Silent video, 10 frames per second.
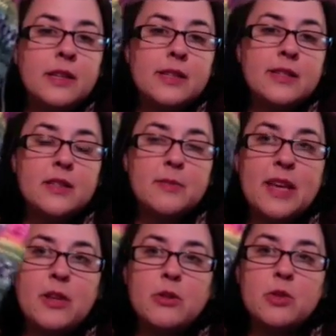This is my
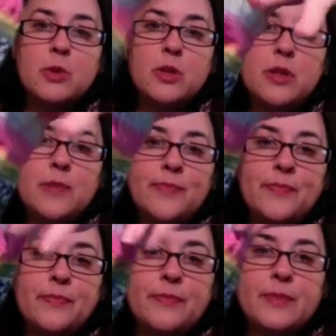usual
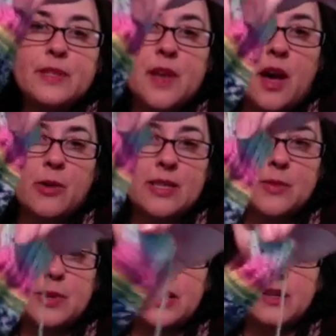sock
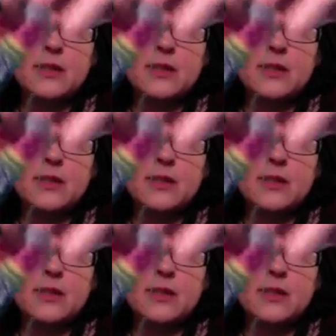recipe,